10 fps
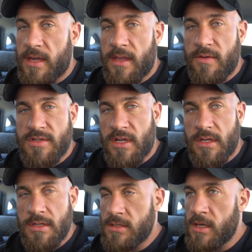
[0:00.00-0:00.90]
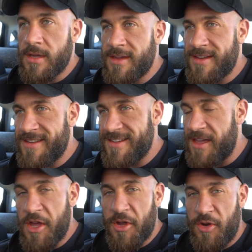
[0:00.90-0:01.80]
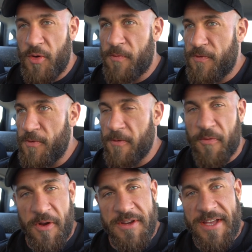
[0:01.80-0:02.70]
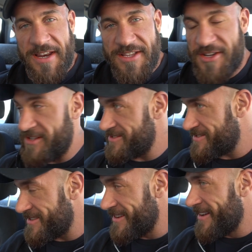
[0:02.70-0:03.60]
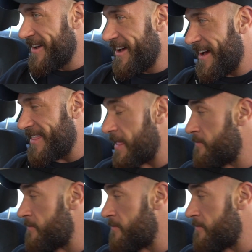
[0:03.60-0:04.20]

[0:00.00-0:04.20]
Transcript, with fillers: like, there was like no fuel for intelligence at